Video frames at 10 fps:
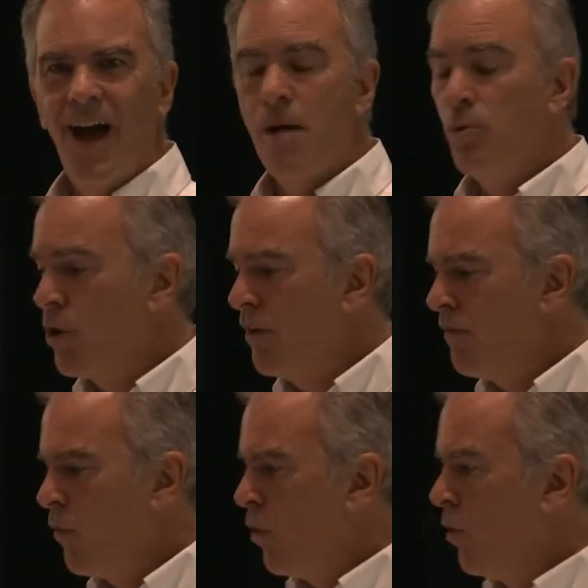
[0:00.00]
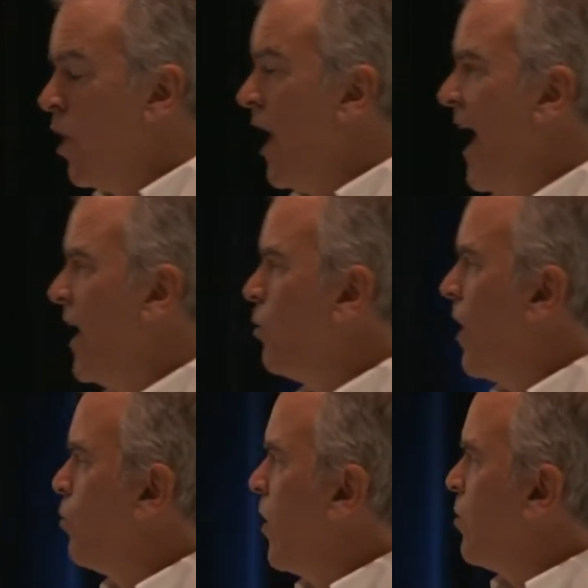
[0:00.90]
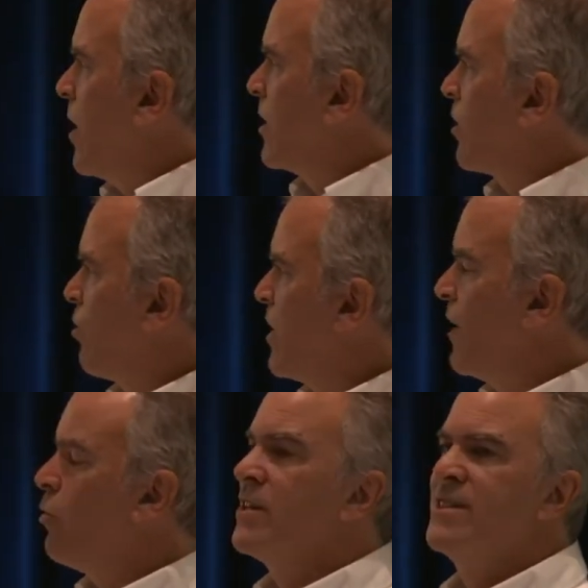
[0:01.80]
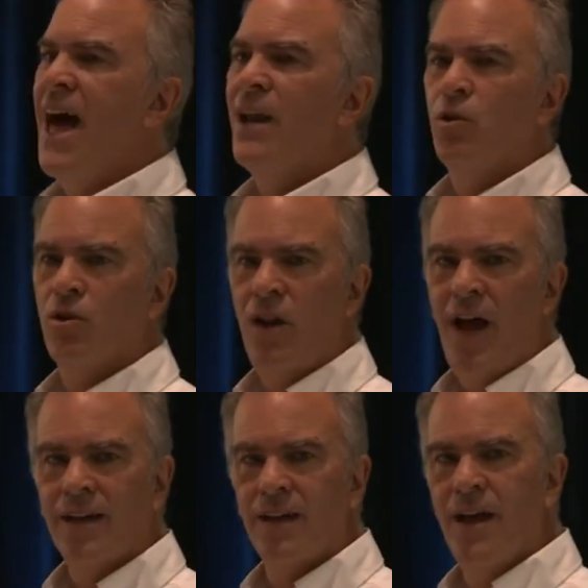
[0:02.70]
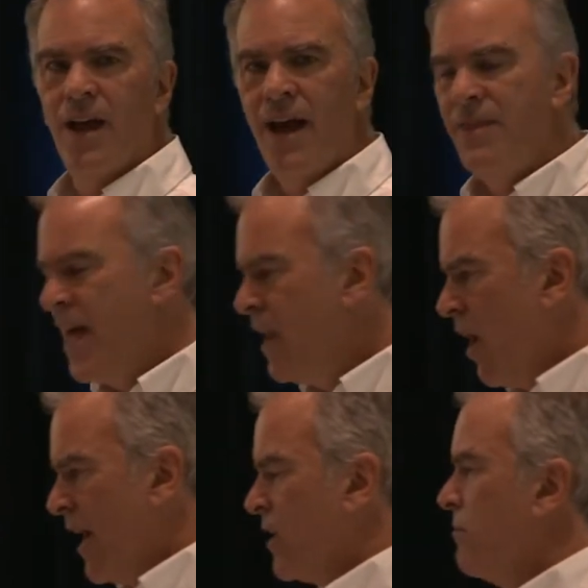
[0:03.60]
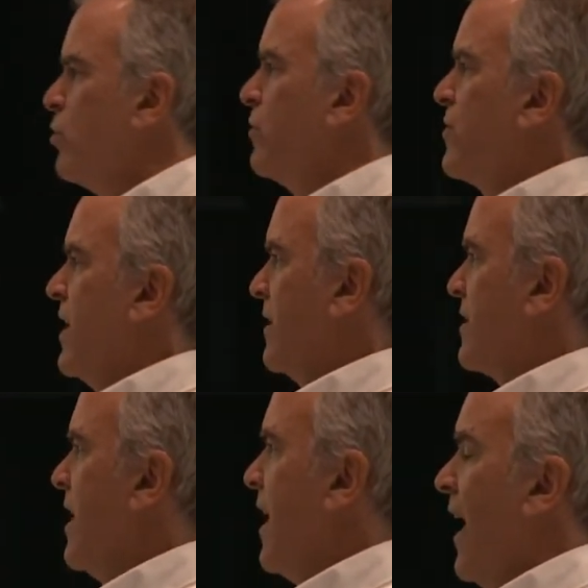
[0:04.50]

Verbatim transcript: I'm looking for how do I, what do I want to create? What does that look like? And then I can move things.